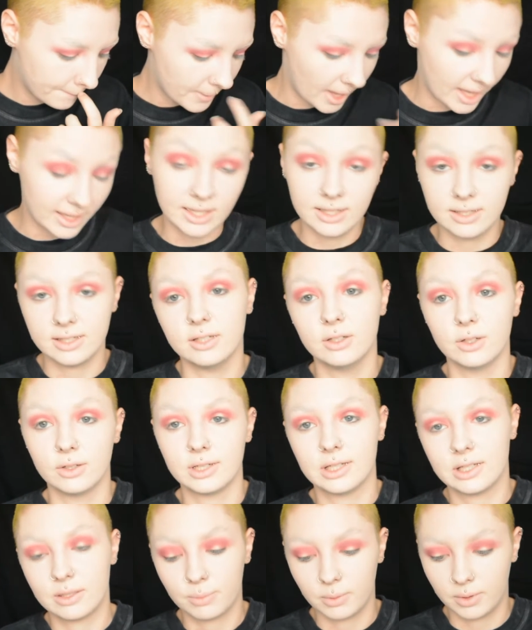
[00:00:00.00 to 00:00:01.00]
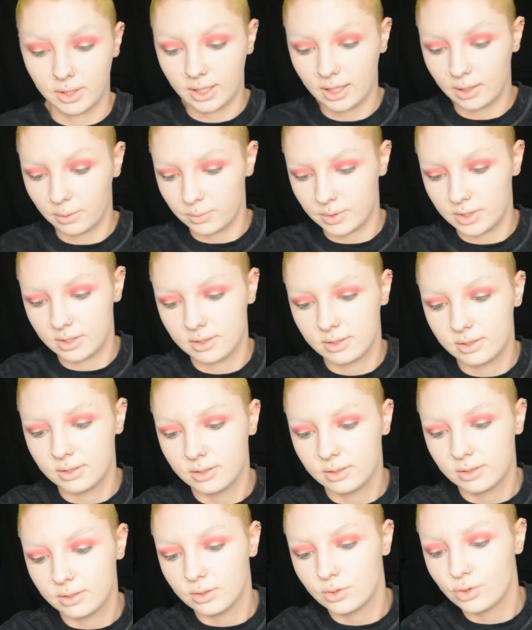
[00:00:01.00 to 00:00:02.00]
And it did not disappoint, it was
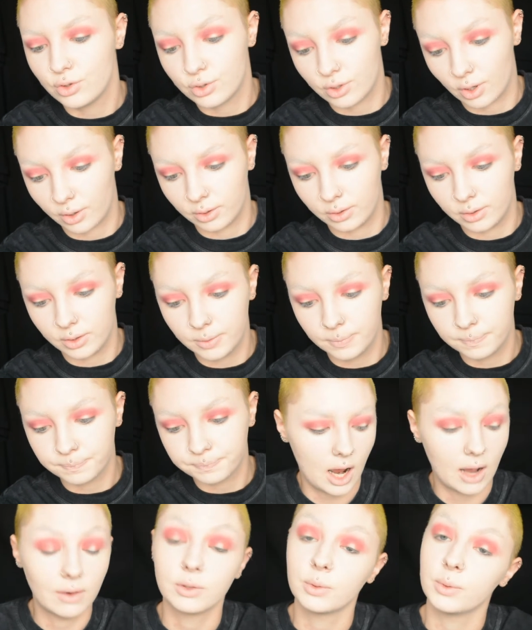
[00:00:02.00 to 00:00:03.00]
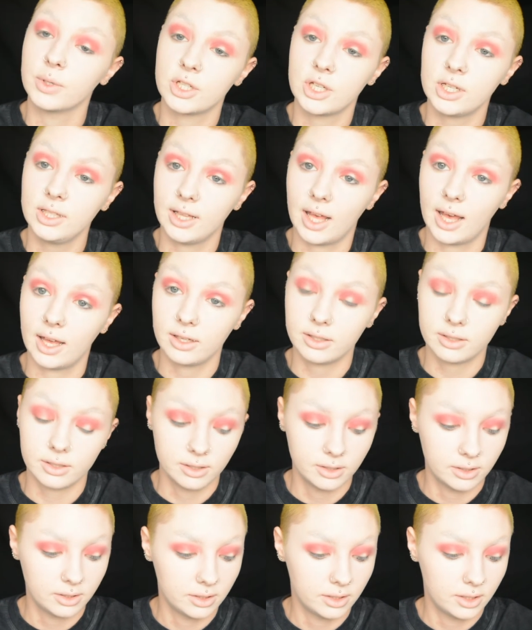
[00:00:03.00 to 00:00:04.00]
so good. After watching that,
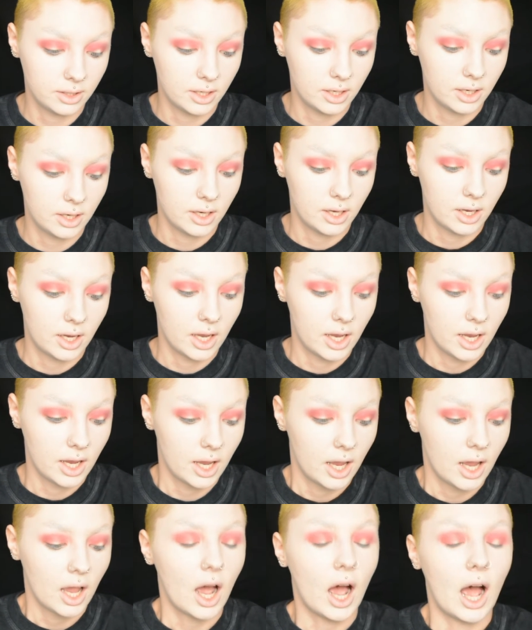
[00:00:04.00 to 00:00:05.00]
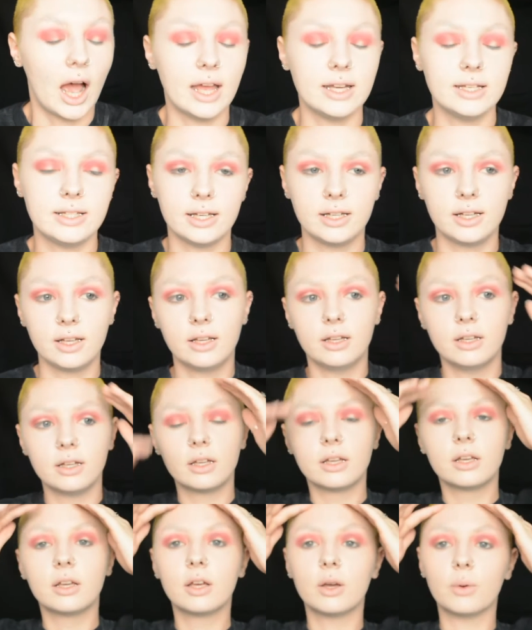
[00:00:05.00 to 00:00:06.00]

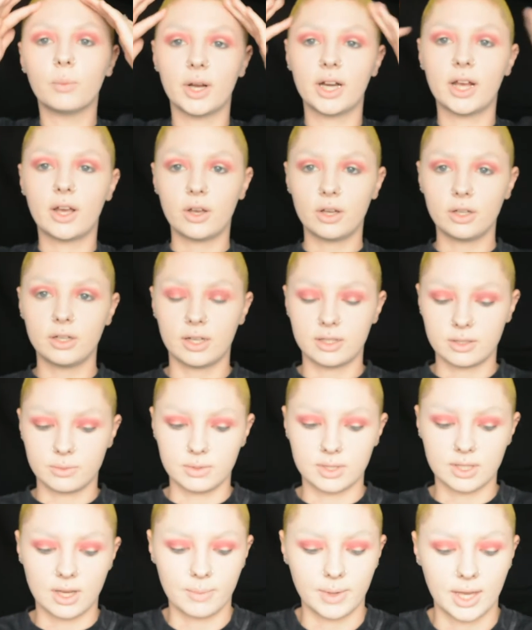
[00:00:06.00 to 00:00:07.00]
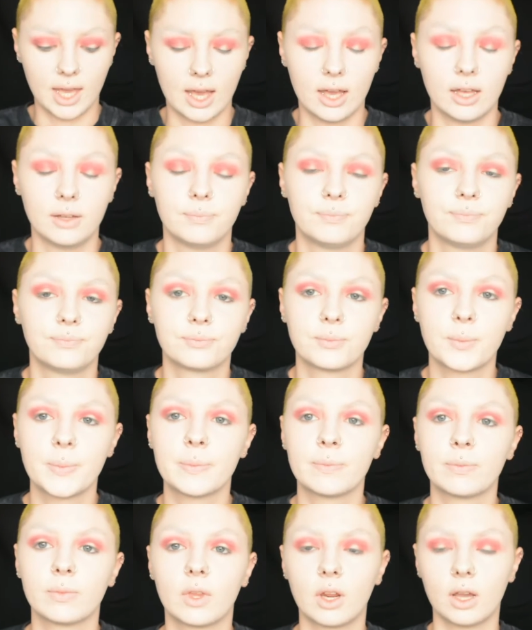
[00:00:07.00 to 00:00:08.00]
when I heard Us was coming out,
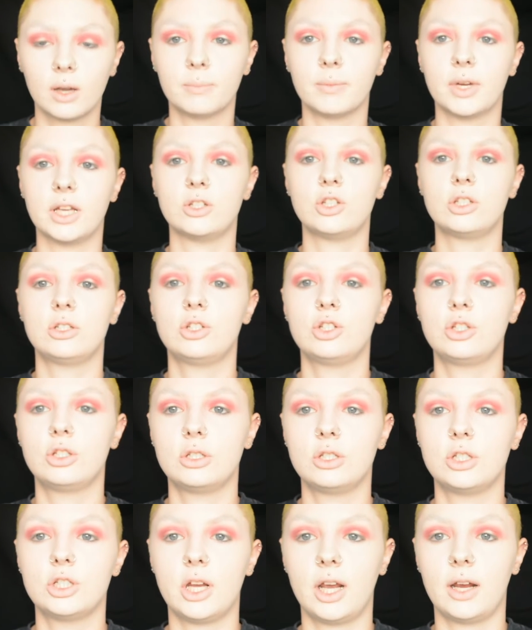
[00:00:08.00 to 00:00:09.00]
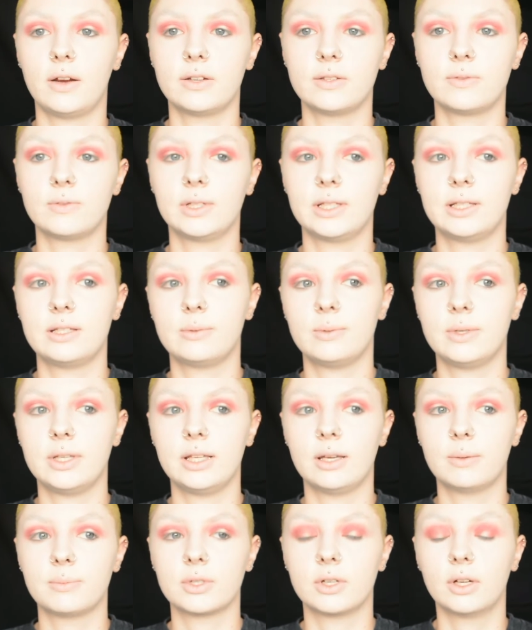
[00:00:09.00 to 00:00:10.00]
my chair is really
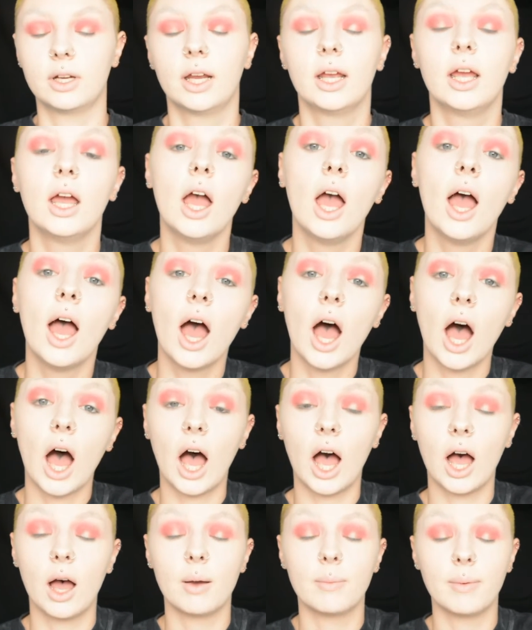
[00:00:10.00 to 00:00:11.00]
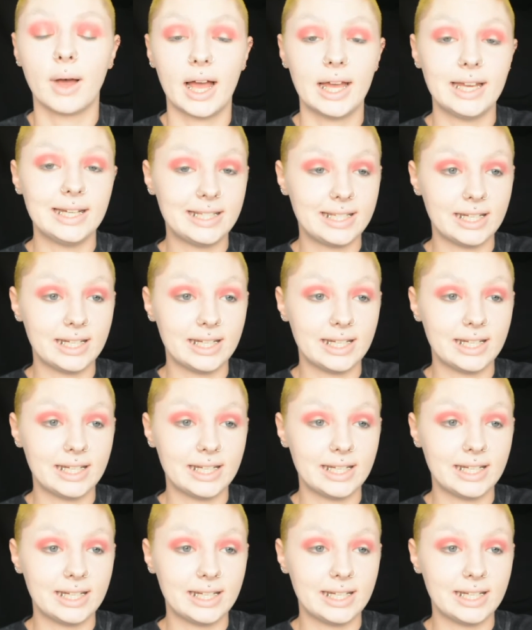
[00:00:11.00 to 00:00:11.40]
squeaky, I'm sorry. I